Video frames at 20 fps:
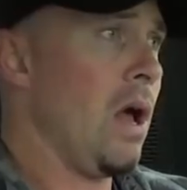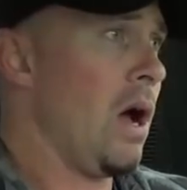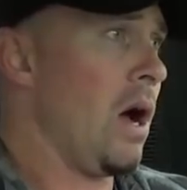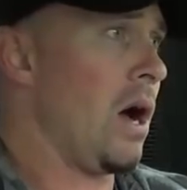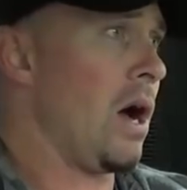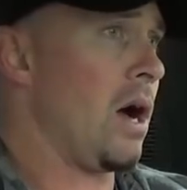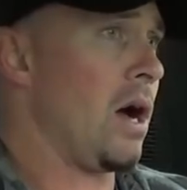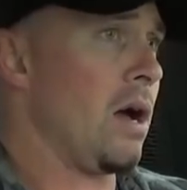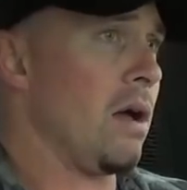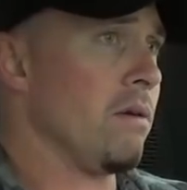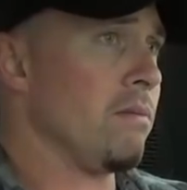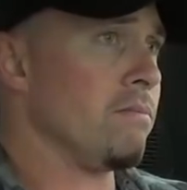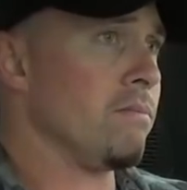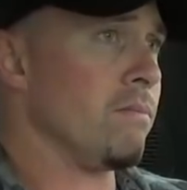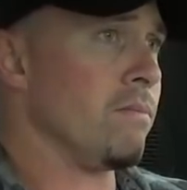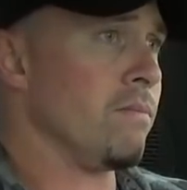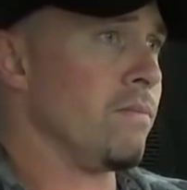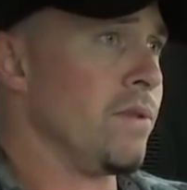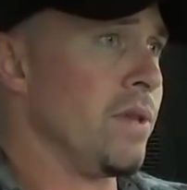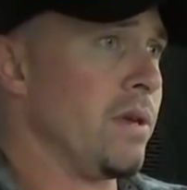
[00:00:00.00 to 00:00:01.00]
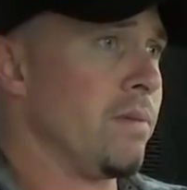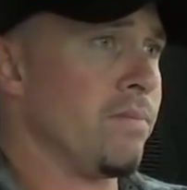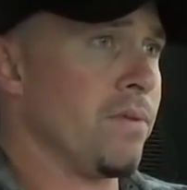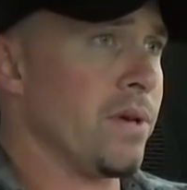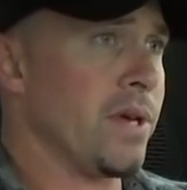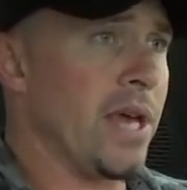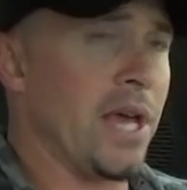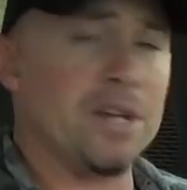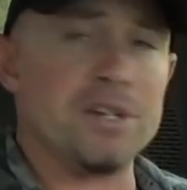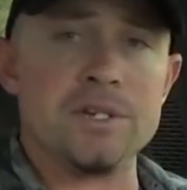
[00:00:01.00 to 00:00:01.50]
The
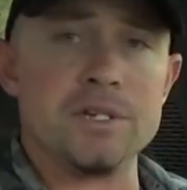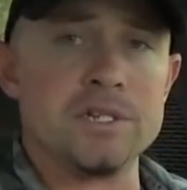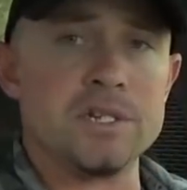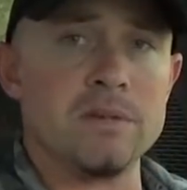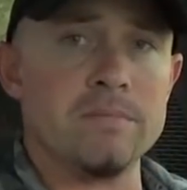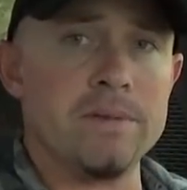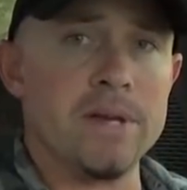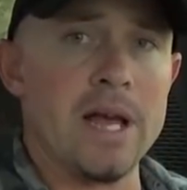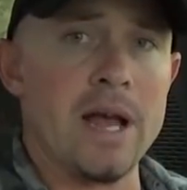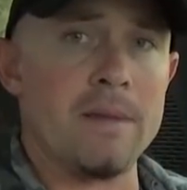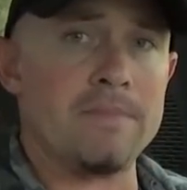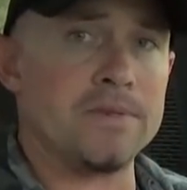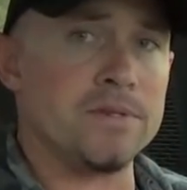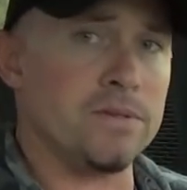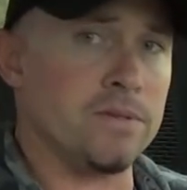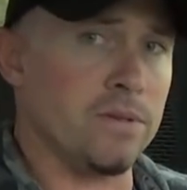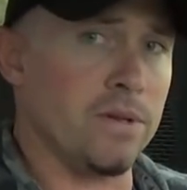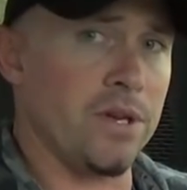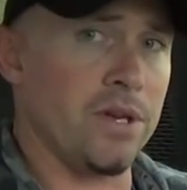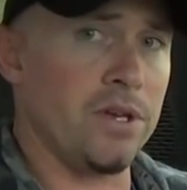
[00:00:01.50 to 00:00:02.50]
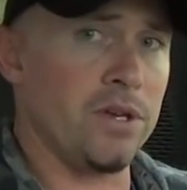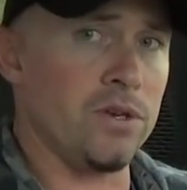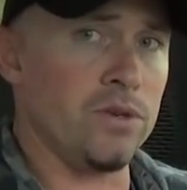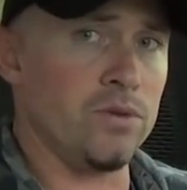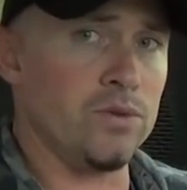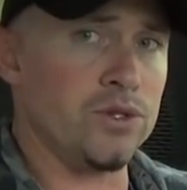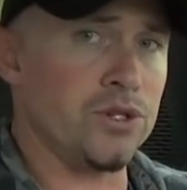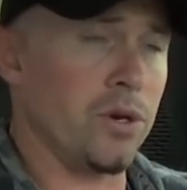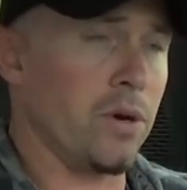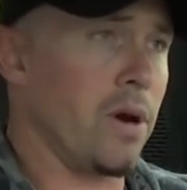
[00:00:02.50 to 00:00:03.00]
implications could be absolutely
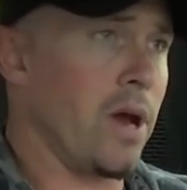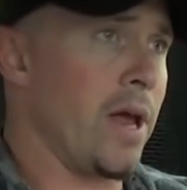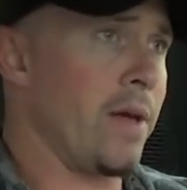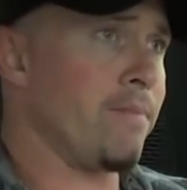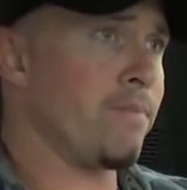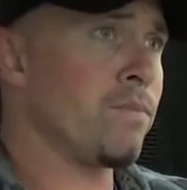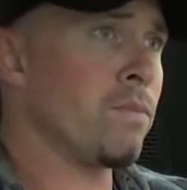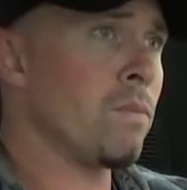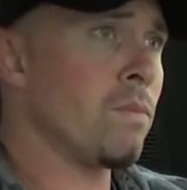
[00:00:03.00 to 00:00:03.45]
huge, all right?